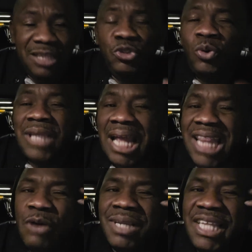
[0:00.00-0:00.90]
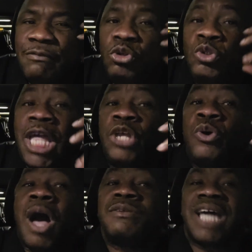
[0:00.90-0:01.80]
Don't allow the devil to take
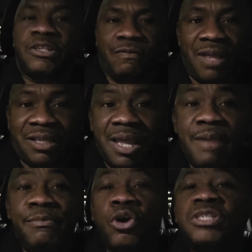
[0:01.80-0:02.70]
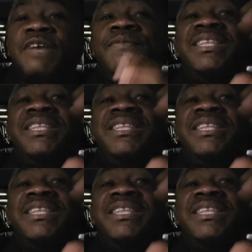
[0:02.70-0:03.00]
you outside of that. Because if he